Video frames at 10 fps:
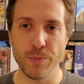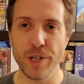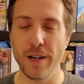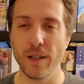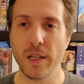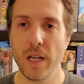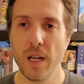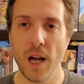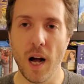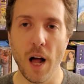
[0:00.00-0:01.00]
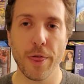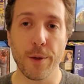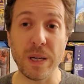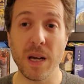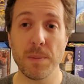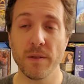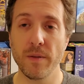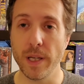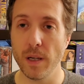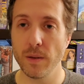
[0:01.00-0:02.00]
channel, on 3 types of
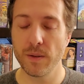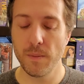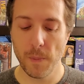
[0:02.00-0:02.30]
videos.